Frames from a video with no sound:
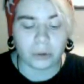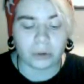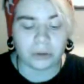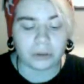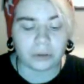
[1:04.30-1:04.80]

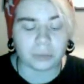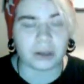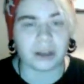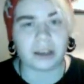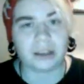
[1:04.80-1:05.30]
bursts
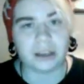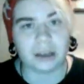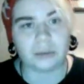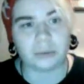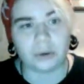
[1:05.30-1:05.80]
when I
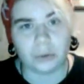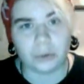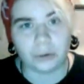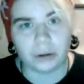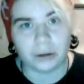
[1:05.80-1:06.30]
can't
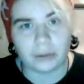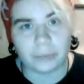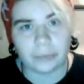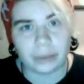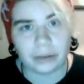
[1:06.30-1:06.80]
record.
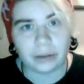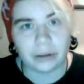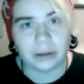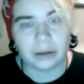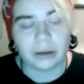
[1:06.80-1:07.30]

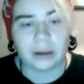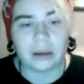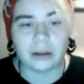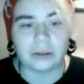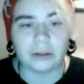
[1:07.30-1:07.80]

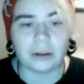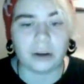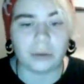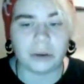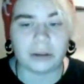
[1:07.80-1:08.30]
And it's not
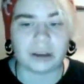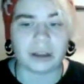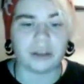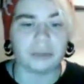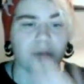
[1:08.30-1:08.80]
always I
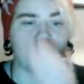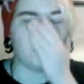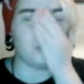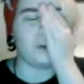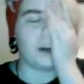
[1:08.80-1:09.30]
can have my
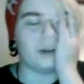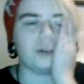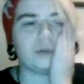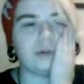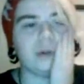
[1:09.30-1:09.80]
phone out
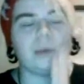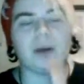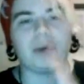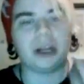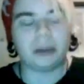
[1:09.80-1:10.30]
and script my
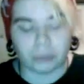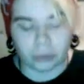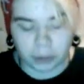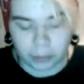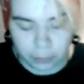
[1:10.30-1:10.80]
writing
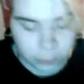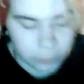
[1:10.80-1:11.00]
program. Oh,